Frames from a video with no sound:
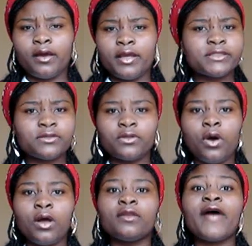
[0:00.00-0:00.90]
it's not the
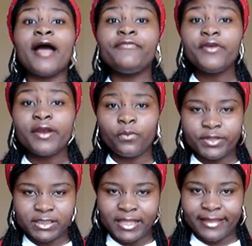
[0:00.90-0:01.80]
whole of Africa
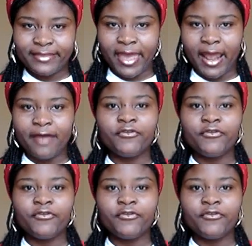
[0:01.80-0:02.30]
which is like that.